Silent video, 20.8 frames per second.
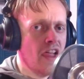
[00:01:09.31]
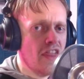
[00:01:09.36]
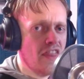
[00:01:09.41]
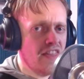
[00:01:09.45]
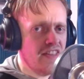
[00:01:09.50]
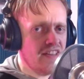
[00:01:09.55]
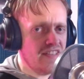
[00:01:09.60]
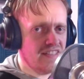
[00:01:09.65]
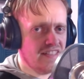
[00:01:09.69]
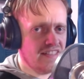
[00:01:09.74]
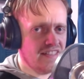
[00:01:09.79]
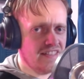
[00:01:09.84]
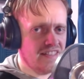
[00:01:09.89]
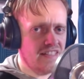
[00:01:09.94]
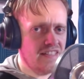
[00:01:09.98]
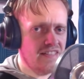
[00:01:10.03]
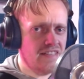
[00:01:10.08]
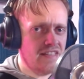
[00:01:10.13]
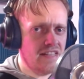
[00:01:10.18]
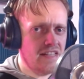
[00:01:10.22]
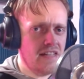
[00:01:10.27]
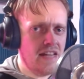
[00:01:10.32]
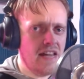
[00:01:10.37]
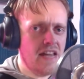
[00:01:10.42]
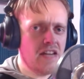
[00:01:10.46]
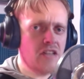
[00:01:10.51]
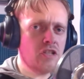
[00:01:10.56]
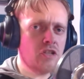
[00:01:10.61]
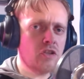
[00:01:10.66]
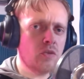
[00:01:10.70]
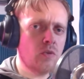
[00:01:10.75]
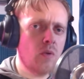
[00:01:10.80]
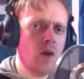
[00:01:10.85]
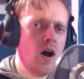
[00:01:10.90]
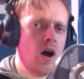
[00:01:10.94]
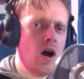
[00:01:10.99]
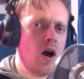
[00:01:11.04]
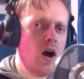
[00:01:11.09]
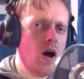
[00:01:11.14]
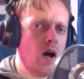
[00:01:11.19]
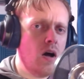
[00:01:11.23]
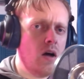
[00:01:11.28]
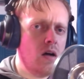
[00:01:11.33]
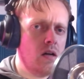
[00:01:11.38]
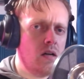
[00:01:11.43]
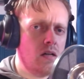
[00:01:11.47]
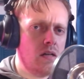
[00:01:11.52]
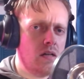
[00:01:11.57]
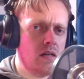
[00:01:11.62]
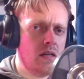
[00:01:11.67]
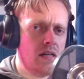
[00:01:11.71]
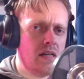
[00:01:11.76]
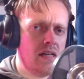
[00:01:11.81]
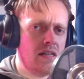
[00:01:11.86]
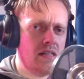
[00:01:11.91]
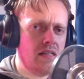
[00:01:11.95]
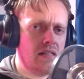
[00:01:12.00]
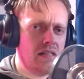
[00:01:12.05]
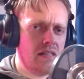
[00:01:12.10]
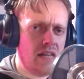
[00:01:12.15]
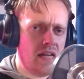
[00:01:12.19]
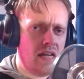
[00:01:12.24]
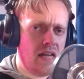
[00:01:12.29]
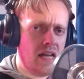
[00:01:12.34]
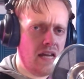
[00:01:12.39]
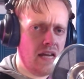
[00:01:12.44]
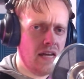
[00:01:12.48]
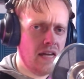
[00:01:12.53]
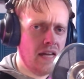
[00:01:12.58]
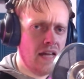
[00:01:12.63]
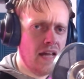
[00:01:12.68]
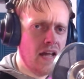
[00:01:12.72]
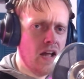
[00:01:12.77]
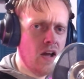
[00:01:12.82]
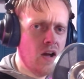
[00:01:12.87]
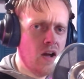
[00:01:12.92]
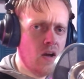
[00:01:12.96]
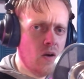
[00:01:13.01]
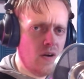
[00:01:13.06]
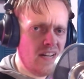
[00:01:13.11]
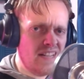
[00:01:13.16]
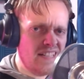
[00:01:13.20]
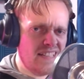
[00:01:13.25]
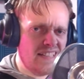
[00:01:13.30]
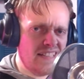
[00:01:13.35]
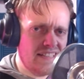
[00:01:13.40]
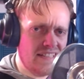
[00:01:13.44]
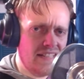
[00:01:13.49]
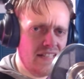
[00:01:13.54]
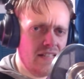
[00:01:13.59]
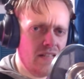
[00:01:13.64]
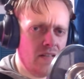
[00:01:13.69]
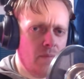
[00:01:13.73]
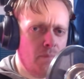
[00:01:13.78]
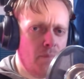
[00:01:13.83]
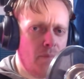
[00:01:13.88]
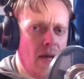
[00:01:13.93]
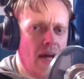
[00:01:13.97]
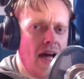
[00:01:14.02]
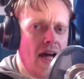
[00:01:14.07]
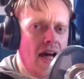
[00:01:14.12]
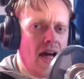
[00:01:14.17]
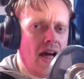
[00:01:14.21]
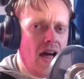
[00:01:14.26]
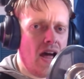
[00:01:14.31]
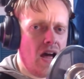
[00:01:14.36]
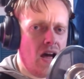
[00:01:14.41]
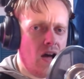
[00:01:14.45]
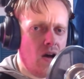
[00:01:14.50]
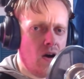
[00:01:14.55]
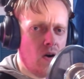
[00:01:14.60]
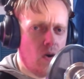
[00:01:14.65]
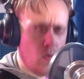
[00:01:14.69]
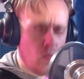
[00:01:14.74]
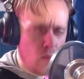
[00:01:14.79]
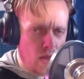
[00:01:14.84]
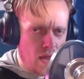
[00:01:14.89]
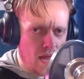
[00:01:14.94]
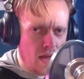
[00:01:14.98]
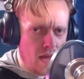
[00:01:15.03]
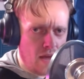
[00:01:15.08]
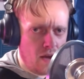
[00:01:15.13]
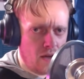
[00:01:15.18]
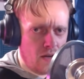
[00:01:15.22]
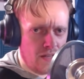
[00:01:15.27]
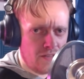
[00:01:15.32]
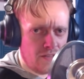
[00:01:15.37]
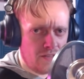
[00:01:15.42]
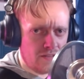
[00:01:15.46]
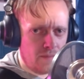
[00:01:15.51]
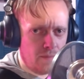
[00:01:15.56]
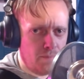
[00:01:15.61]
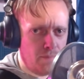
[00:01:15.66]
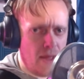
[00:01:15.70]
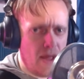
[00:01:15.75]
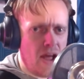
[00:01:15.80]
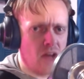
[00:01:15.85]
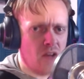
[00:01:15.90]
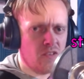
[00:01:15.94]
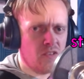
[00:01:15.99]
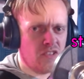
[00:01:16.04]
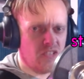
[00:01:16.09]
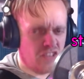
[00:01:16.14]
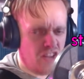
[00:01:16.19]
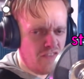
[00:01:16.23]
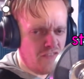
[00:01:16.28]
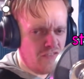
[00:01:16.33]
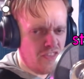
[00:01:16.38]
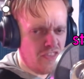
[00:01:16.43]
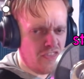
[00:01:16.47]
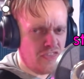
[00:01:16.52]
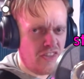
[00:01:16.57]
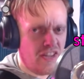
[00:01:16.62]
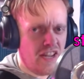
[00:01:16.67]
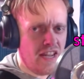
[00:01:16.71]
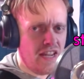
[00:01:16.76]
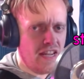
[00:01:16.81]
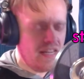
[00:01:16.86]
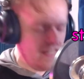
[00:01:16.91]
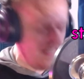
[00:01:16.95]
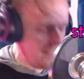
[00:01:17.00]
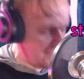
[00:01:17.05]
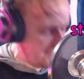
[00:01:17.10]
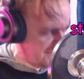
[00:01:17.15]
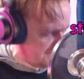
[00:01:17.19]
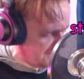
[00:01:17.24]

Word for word: This is the intro. What's it about? Well, it's about stuff and things.